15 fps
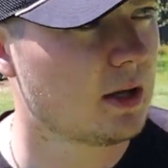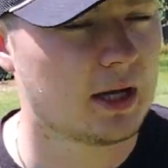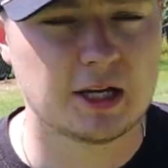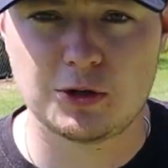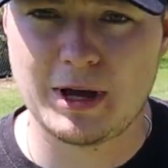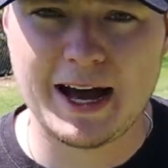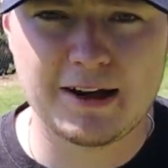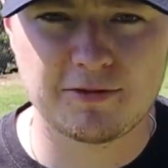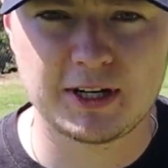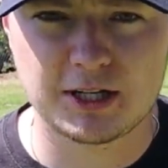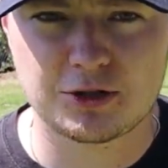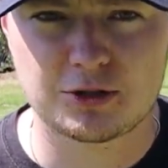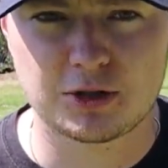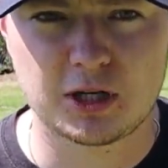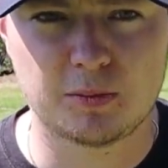and you have an
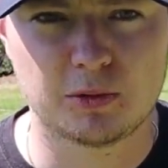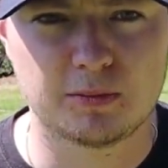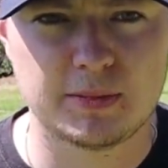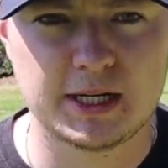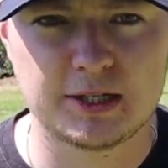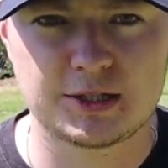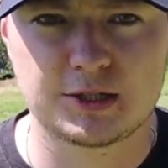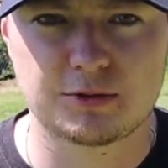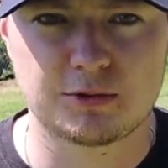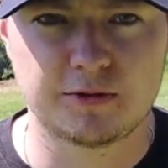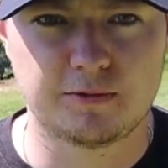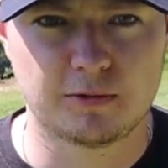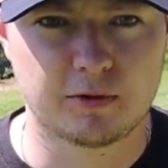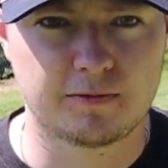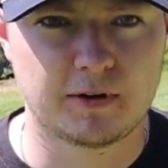extra couple minutes, 3,
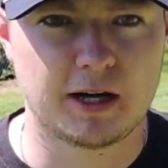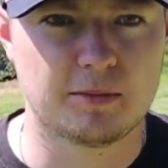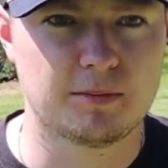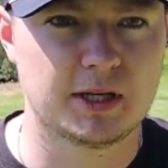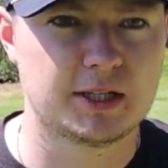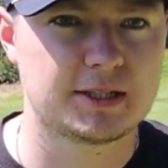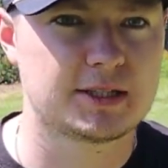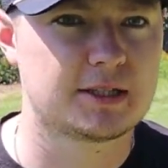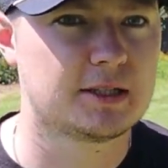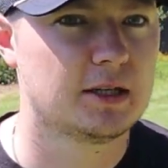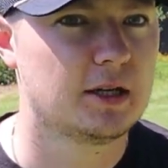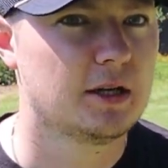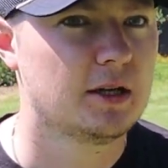4, 5 minutes,